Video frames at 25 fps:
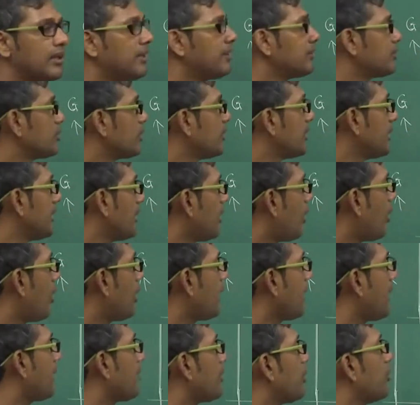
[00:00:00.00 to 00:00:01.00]
So
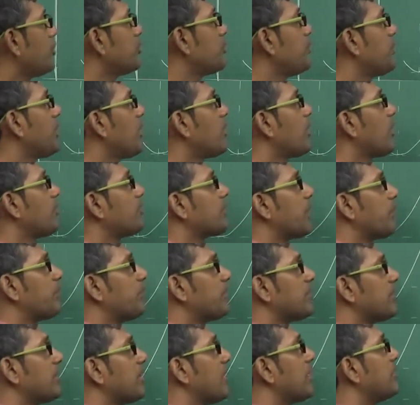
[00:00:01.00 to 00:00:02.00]
all atoms may not have
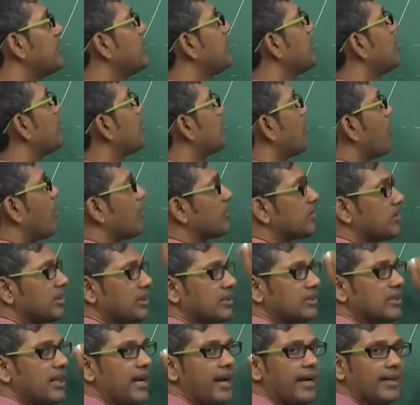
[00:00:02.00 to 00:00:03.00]
sufficient energy to cross
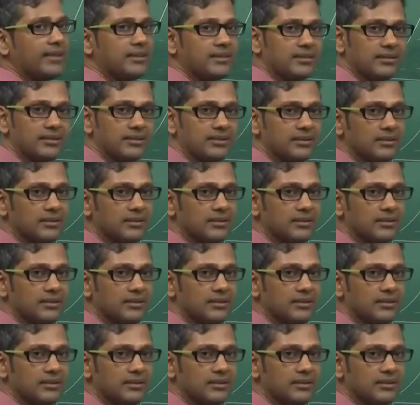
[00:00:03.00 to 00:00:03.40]
this height,